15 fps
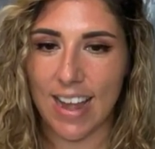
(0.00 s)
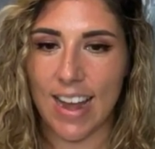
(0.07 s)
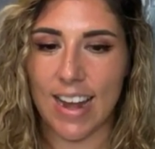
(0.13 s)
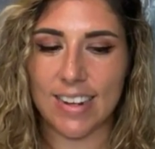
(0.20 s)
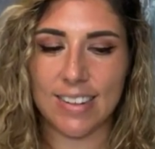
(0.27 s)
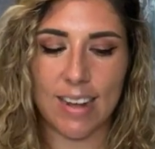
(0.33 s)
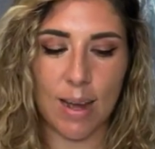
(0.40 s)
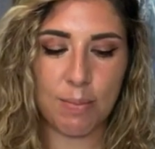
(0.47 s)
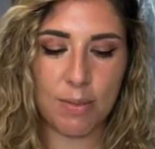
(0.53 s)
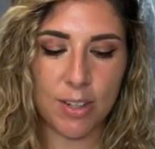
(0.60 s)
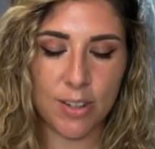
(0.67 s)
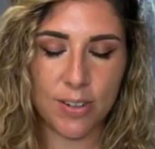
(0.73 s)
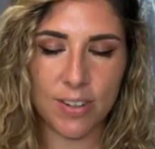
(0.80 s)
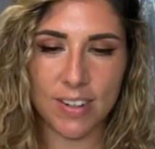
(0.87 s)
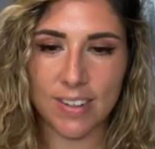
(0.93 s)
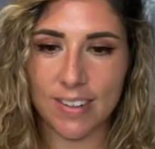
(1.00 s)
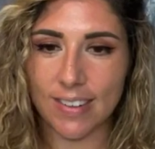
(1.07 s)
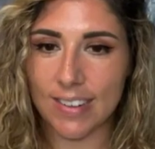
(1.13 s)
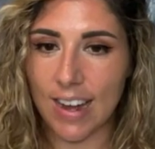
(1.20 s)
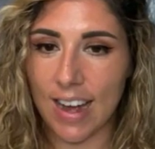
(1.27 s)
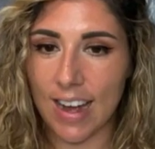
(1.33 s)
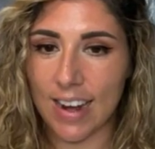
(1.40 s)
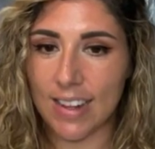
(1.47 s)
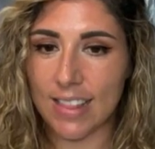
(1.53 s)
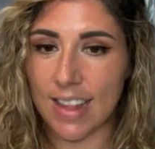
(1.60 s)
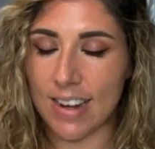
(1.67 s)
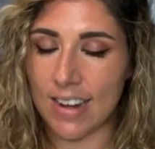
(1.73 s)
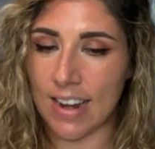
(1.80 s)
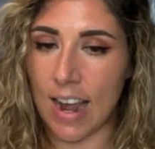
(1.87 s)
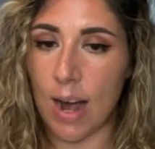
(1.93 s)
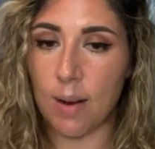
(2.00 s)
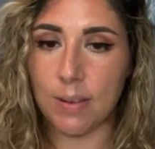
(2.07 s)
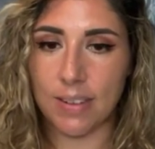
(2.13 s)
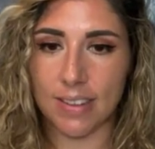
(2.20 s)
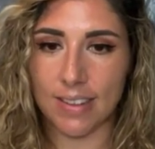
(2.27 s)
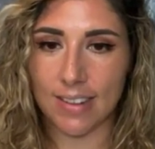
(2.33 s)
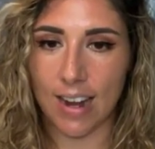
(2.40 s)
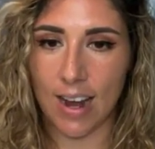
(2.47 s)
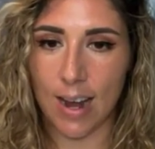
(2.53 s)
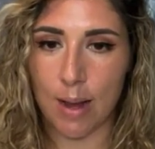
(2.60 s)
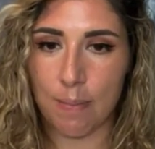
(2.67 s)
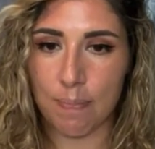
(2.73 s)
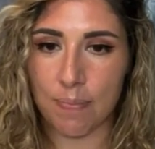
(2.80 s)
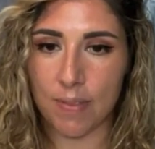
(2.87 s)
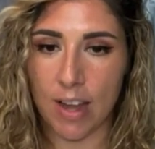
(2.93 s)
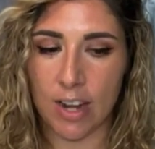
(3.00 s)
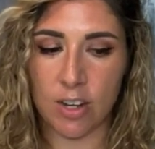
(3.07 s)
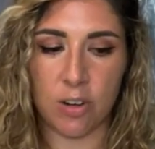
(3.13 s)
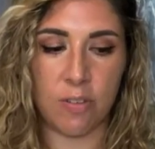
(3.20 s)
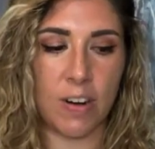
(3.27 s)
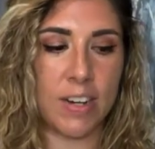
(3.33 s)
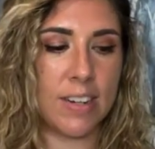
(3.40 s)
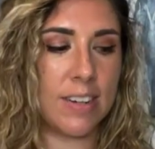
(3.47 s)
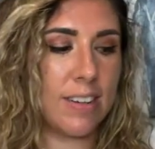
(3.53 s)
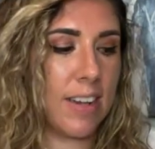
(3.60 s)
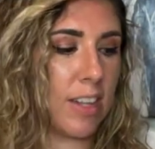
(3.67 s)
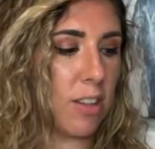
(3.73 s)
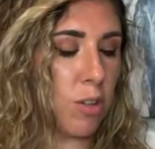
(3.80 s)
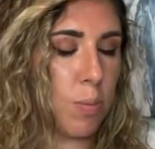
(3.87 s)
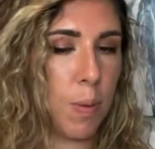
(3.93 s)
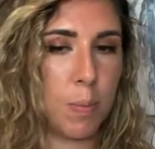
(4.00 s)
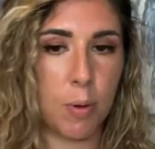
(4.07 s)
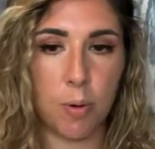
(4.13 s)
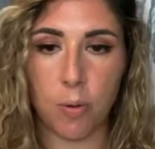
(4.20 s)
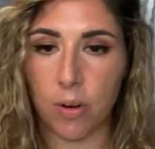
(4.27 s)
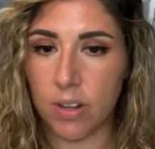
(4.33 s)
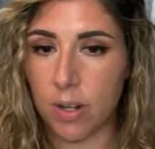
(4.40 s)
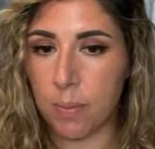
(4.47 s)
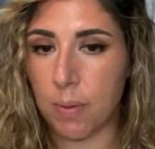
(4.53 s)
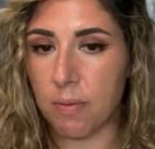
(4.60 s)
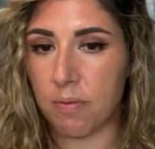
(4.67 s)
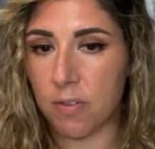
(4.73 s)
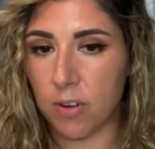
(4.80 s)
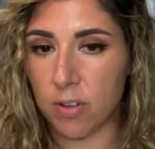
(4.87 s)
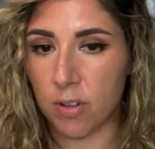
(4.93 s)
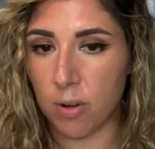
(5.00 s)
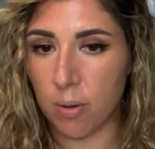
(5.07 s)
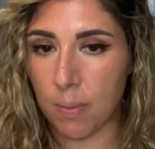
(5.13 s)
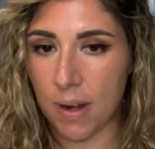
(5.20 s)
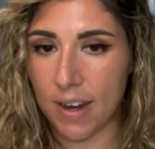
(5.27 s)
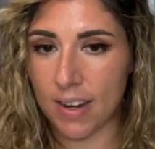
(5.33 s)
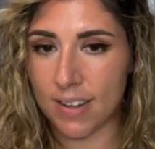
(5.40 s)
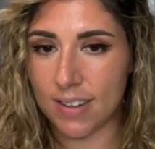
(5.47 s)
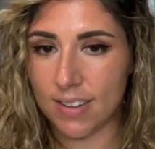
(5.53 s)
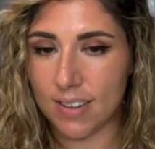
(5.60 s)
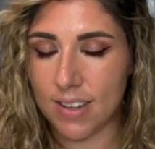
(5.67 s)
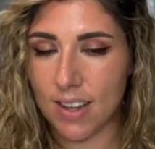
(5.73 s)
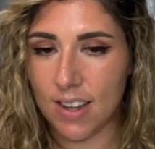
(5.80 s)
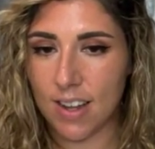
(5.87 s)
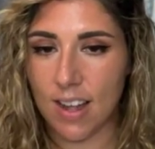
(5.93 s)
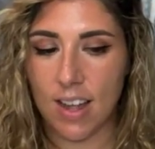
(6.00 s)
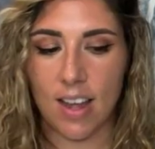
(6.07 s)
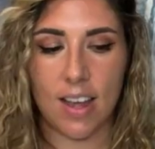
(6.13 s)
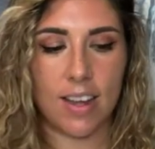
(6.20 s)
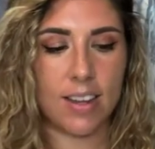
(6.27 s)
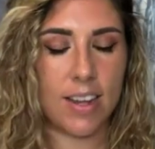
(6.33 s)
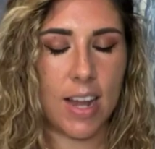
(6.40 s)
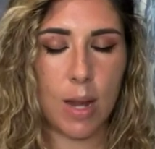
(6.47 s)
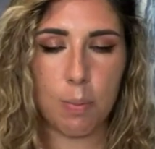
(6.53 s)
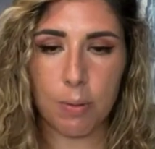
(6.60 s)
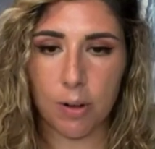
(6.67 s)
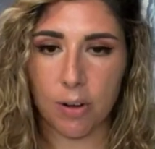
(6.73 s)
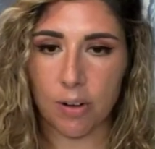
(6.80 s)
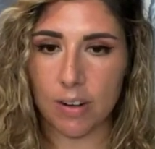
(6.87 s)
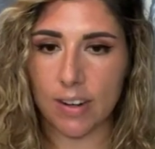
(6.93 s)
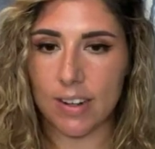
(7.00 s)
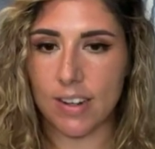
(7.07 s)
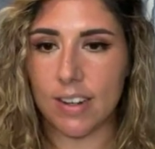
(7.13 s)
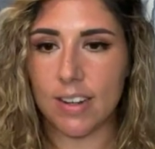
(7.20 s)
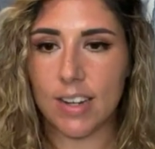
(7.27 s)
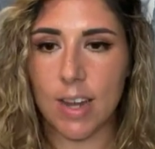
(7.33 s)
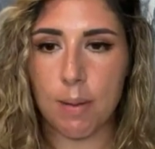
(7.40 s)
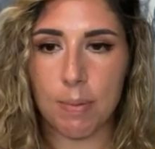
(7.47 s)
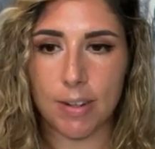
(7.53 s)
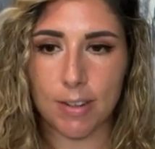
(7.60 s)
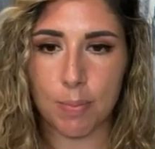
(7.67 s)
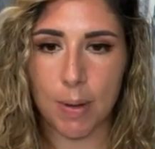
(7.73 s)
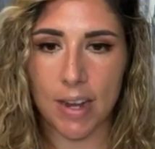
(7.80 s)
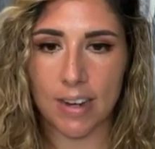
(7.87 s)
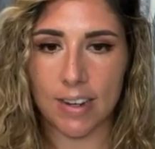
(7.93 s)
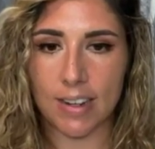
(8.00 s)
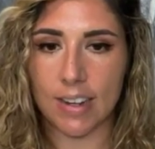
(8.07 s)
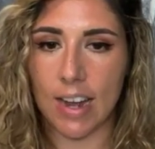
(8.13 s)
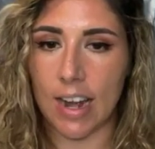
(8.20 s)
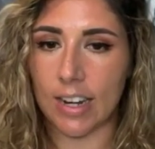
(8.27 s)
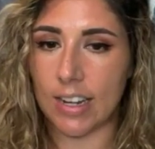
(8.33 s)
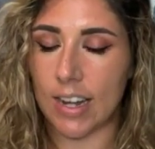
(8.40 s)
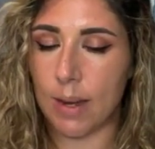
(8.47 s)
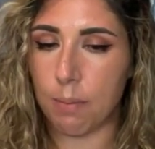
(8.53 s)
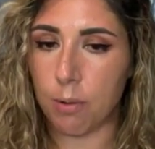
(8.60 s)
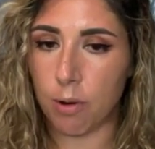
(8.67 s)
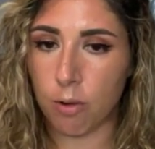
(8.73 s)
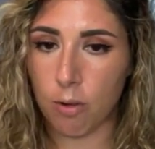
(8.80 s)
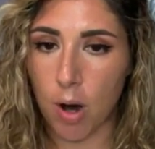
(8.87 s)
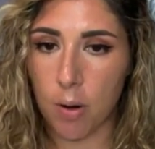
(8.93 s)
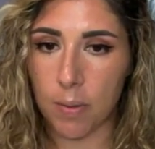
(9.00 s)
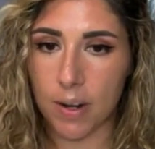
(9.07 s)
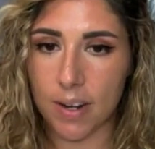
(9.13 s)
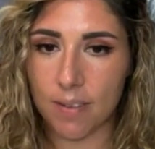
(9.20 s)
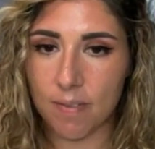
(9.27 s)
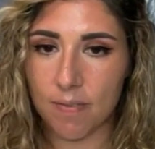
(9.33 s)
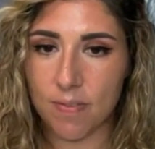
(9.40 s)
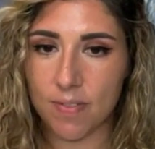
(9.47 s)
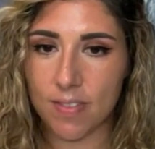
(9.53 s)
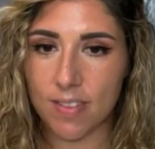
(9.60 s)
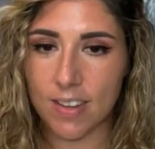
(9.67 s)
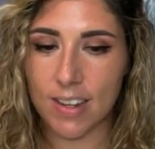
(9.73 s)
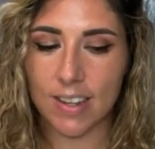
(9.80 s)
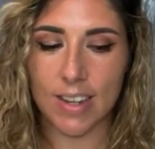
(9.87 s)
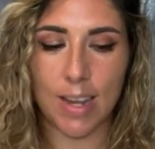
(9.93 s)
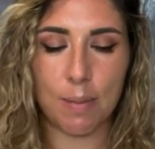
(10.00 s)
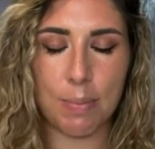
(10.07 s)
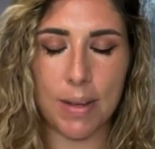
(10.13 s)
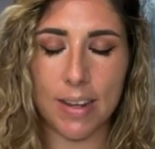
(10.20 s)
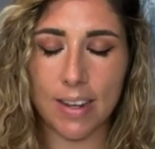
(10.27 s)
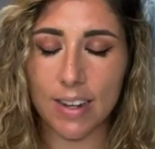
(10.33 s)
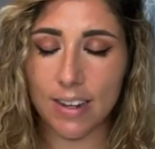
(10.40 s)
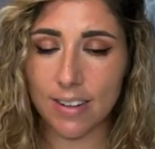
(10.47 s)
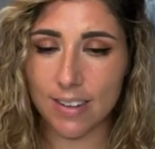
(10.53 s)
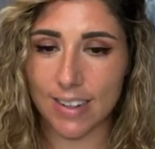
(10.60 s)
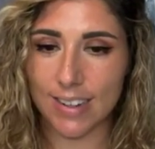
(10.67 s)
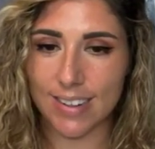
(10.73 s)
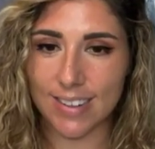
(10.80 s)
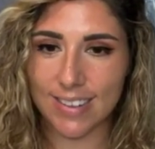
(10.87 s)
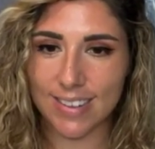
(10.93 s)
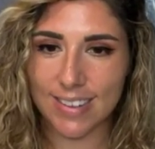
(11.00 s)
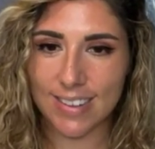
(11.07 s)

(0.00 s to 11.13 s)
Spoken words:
It's up to you to decide that now is the time and you're ready to take those people who are a little bit further away. Keep learning, keep expanding, and keep growing. Keep healing.